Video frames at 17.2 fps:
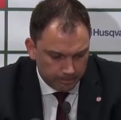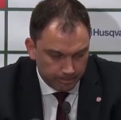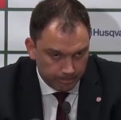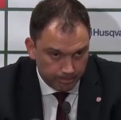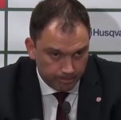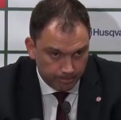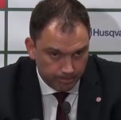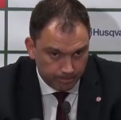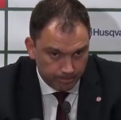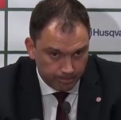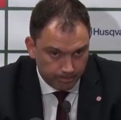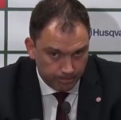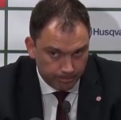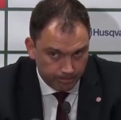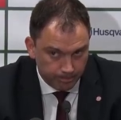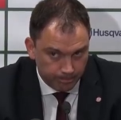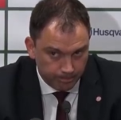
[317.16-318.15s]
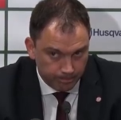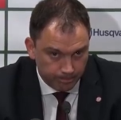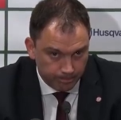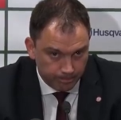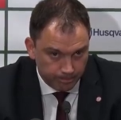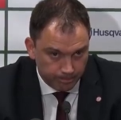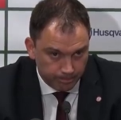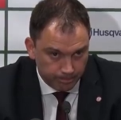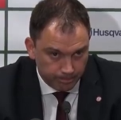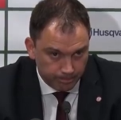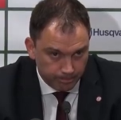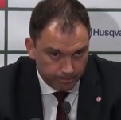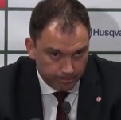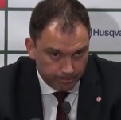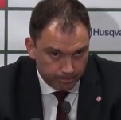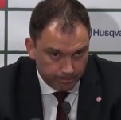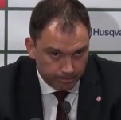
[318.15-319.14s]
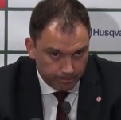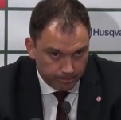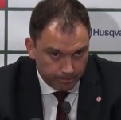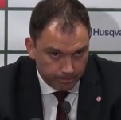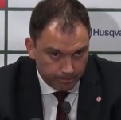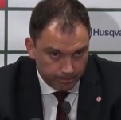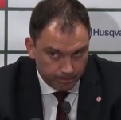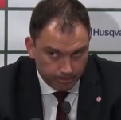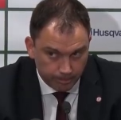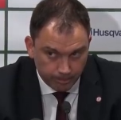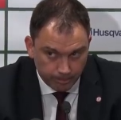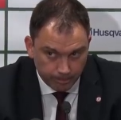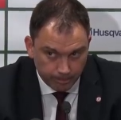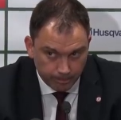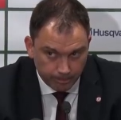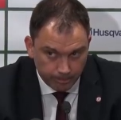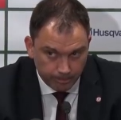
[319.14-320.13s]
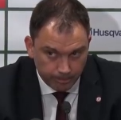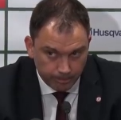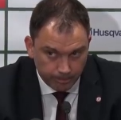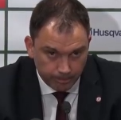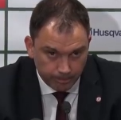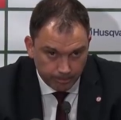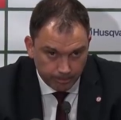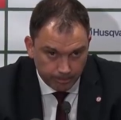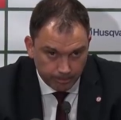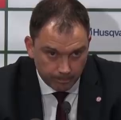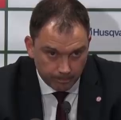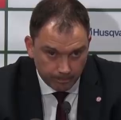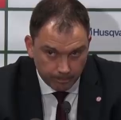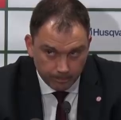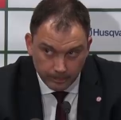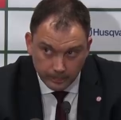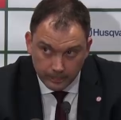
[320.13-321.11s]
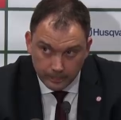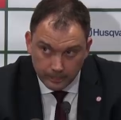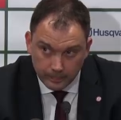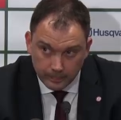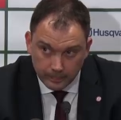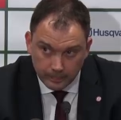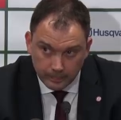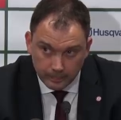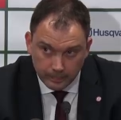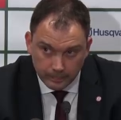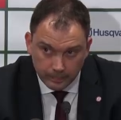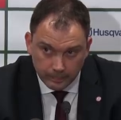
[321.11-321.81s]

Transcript: (no one is talking)